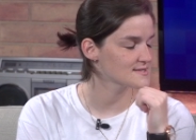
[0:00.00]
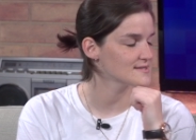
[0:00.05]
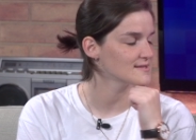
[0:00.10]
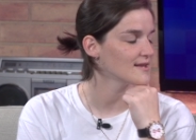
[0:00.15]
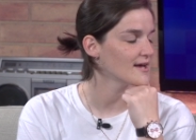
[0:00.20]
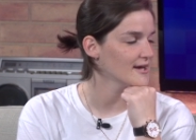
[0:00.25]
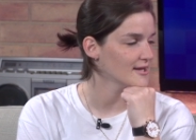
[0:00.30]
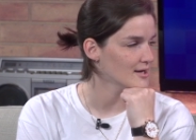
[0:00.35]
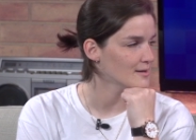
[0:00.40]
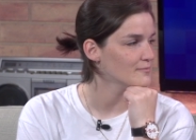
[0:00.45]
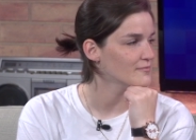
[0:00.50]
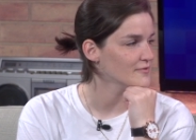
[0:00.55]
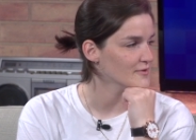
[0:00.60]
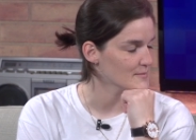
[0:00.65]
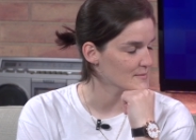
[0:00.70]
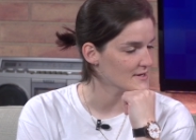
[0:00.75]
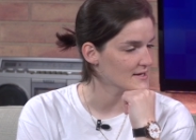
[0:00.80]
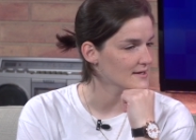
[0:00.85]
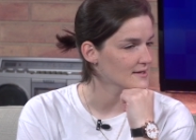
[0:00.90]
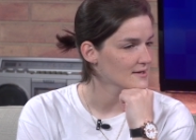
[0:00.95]
doesn't line up
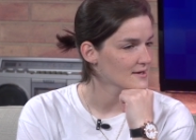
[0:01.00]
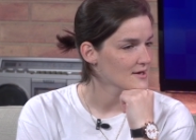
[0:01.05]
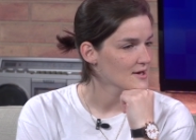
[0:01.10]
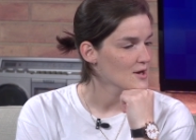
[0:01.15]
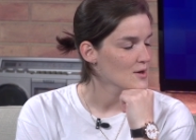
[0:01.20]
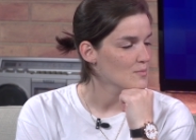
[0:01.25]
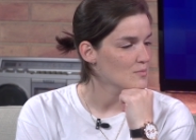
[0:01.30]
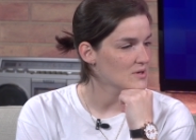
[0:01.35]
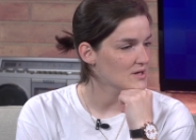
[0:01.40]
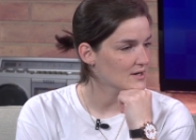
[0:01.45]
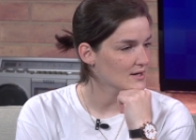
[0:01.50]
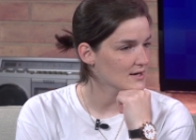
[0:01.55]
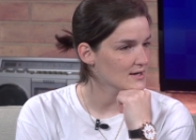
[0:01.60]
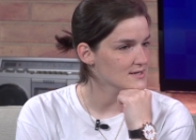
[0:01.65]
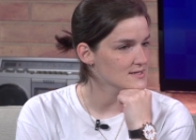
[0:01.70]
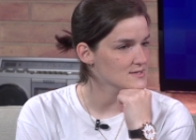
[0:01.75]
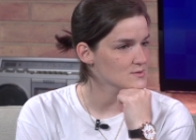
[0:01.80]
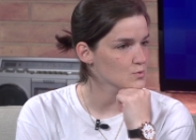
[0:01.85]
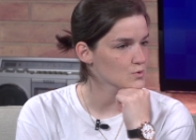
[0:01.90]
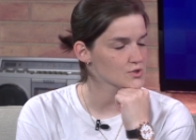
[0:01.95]
yeah. for me.
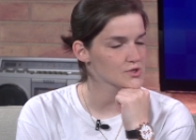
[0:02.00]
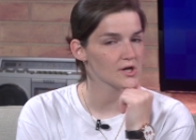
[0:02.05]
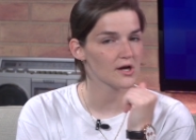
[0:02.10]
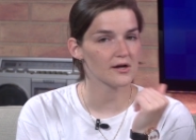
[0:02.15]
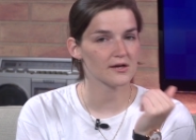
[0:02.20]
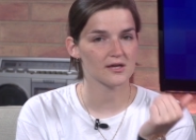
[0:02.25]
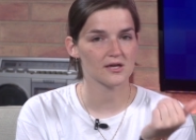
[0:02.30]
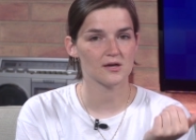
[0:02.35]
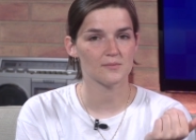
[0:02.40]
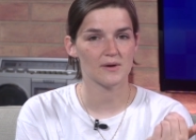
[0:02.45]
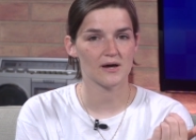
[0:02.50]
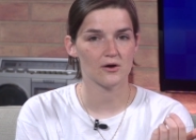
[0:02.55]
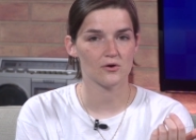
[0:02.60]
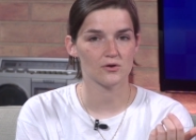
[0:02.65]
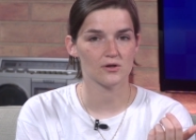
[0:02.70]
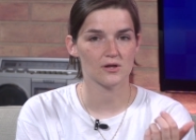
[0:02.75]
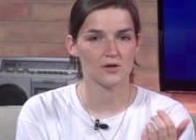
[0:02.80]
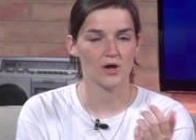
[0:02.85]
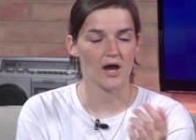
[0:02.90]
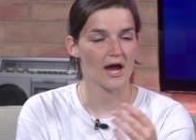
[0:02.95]
Because we're talking
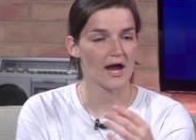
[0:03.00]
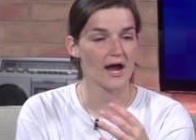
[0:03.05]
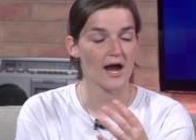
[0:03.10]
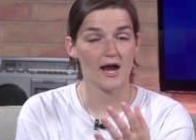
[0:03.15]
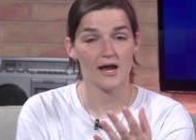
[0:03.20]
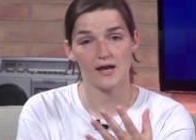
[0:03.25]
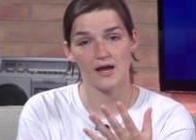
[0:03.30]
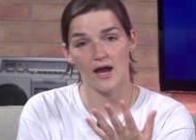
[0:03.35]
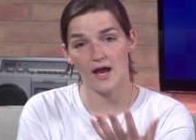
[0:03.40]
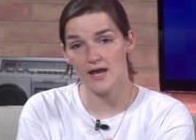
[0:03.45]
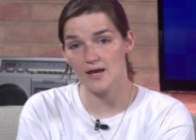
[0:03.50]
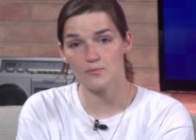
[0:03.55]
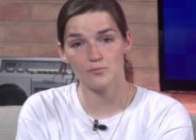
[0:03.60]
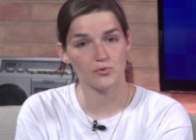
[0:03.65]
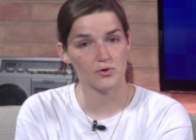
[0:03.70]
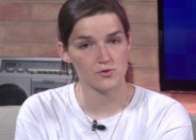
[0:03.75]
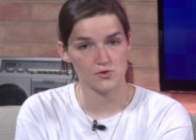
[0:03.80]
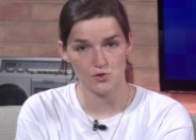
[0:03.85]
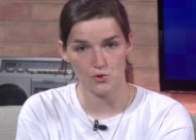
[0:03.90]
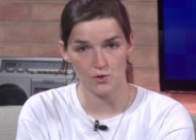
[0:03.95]
about, I, I am
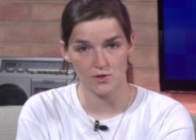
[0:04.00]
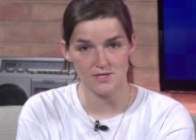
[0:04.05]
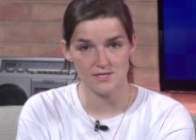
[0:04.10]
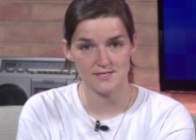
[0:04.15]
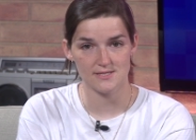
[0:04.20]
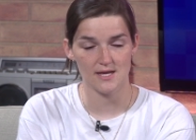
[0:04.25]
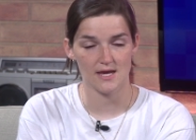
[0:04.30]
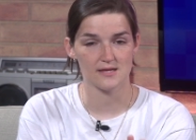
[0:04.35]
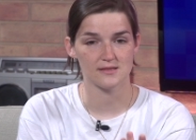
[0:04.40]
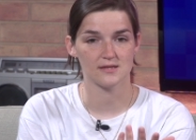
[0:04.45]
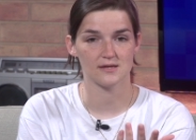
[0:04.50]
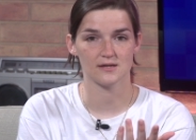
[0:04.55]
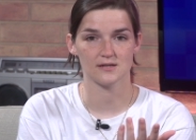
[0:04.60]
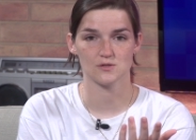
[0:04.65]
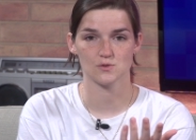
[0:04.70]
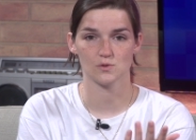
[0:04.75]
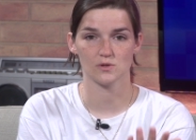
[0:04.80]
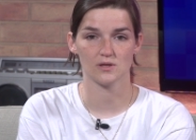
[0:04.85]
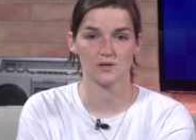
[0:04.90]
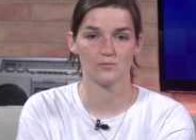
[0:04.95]
pro choice. I think
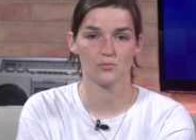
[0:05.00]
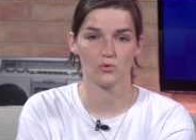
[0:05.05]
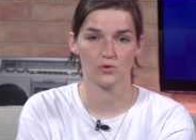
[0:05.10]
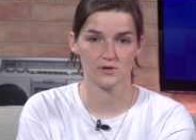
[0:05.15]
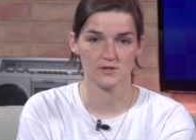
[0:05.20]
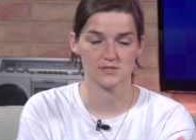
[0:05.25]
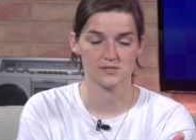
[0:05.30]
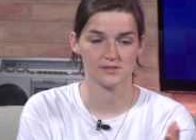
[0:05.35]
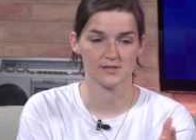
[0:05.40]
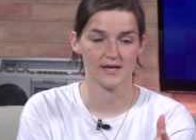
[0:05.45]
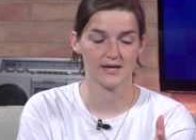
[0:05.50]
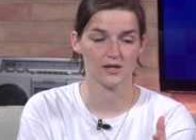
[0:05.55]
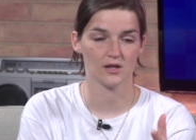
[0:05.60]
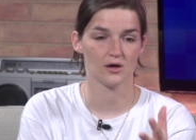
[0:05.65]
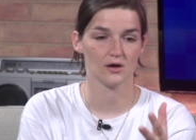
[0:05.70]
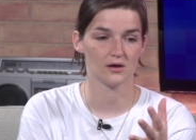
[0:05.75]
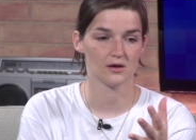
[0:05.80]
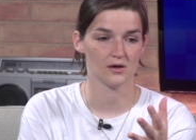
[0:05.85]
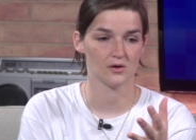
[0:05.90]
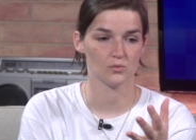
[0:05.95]
it's really important to let
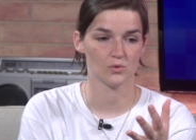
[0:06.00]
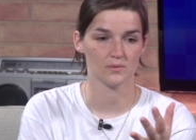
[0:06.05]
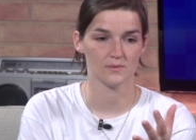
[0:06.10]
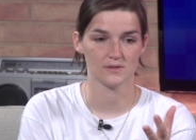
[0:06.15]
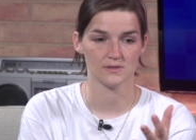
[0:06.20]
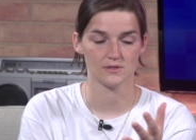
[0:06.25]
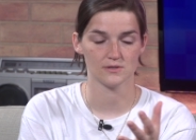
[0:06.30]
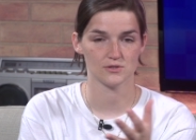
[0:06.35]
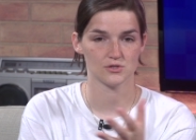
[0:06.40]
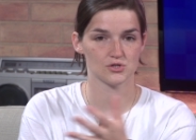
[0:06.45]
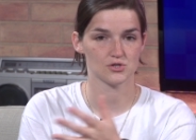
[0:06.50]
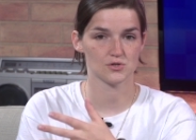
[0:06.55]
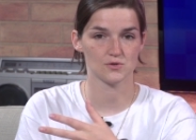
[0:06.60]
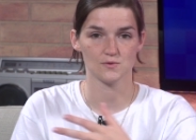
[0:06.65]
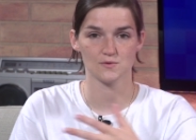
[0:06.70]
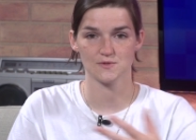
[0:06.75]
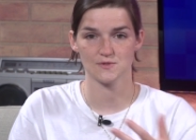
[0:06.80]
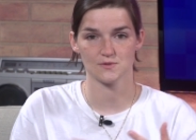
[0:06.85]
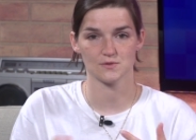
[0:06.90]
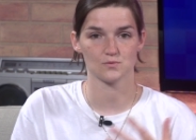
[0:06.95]
a, a woman
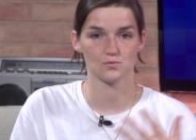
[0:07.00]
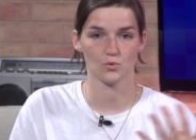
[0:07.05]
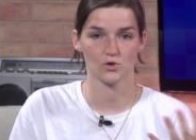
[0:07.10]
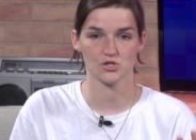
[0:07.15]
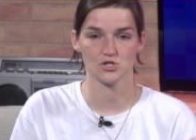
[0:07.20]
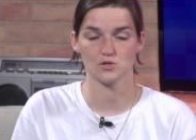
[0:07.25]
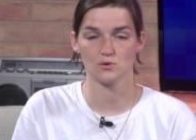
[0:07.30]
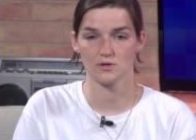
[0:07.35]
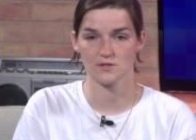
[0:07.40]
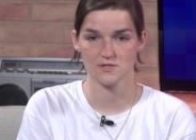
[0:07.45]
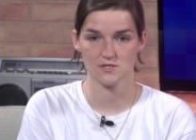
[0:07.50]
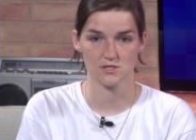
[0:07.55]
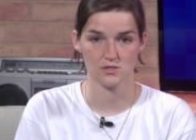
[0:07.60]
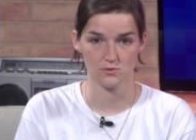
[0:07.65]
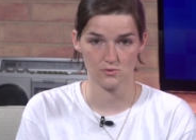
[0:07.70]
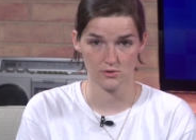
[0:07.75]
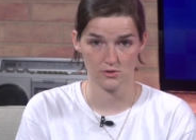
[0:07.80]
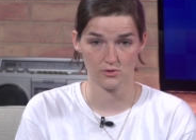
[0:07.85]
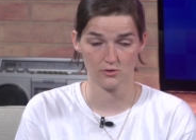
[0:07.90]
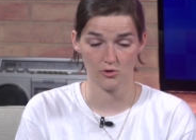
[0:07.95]
choose what she wants to
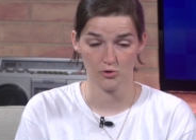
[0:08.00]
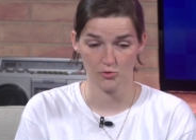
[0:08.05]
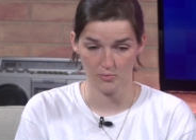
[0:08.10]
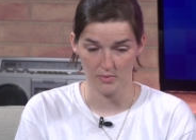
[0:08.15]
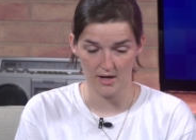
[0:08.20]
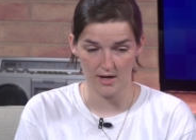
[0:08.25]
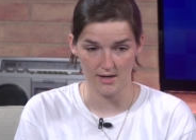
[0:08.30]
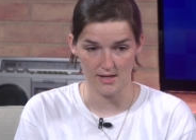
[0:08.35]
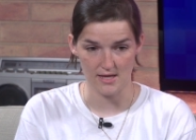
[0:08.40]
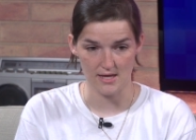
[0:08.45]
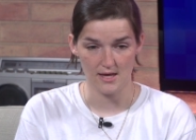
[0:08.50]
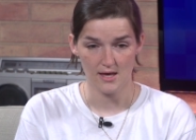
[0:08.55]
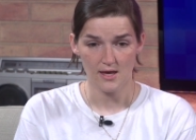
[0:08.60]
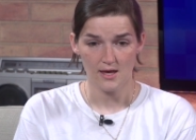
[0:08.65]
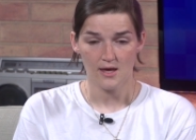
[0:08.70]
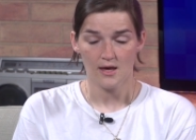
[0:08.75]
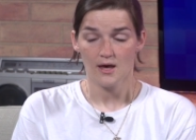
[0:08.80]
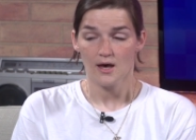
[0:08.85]
do with her own body.